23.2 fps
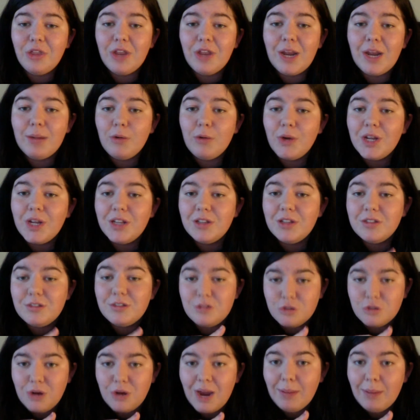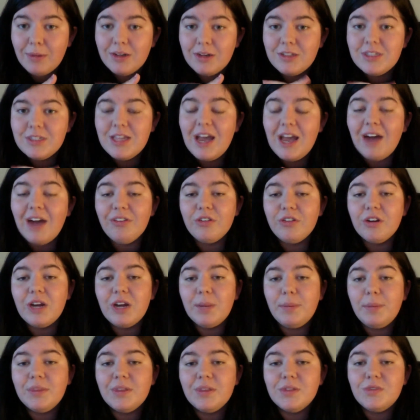I'm going to lose subscribers after I
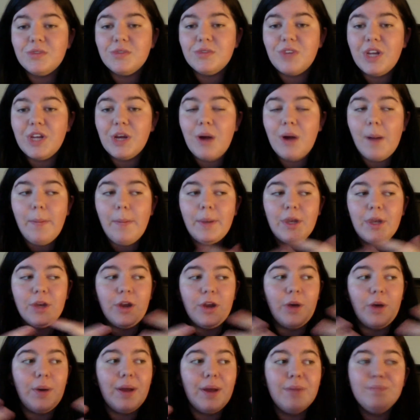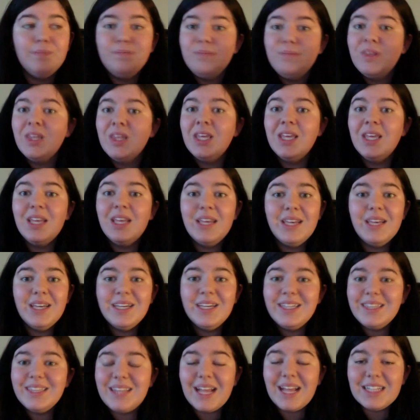put this video up, and you know what?
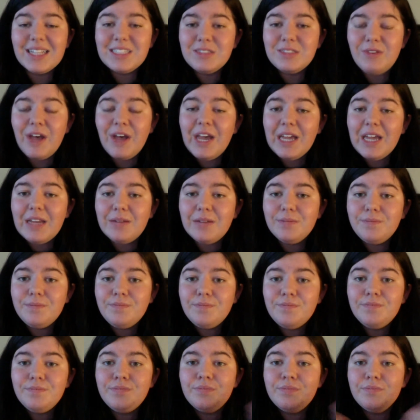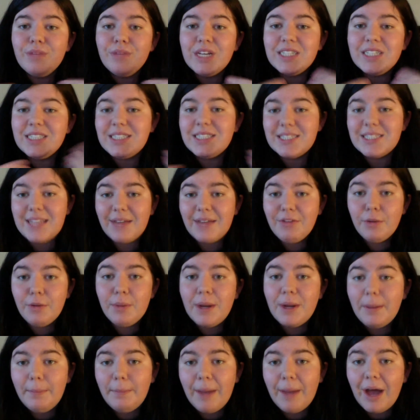That's fine, because it's never been
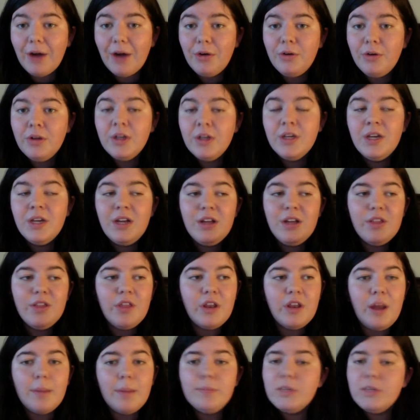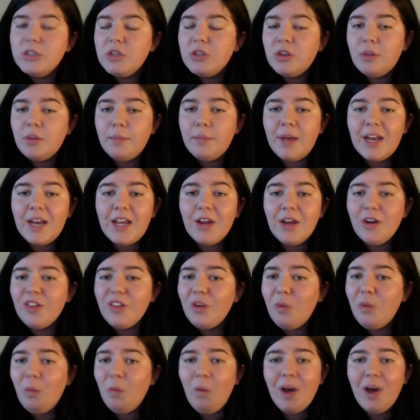about the numbers or the money or the
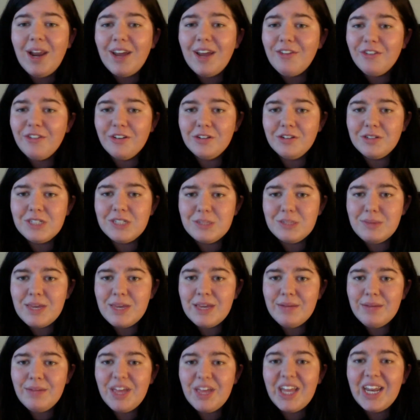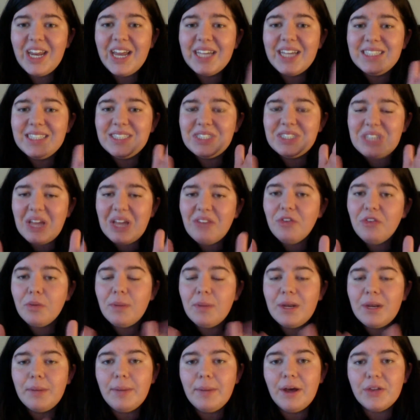whatever to me. It has never
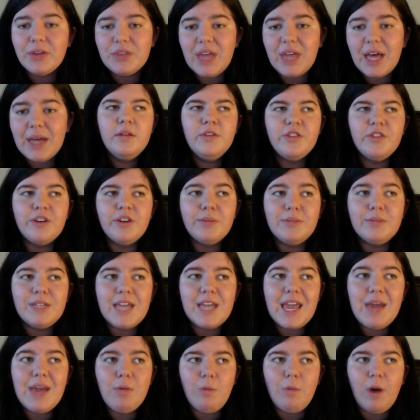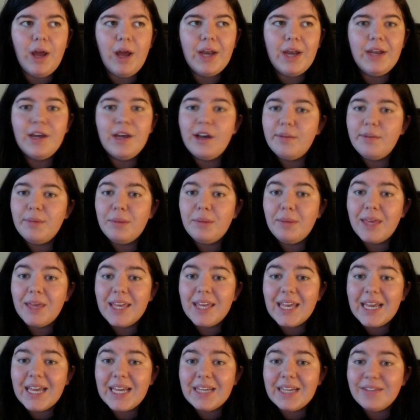been about that. From day one of me
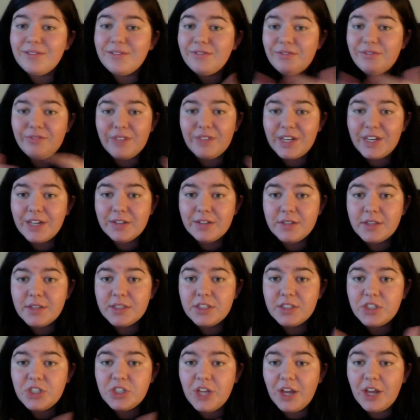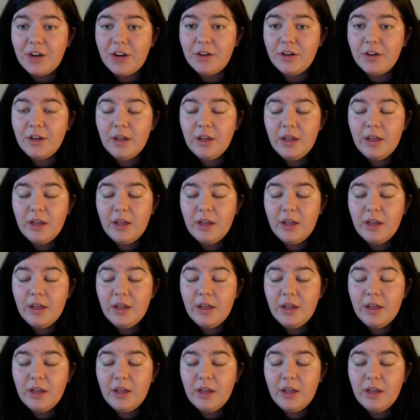making videos on this channel,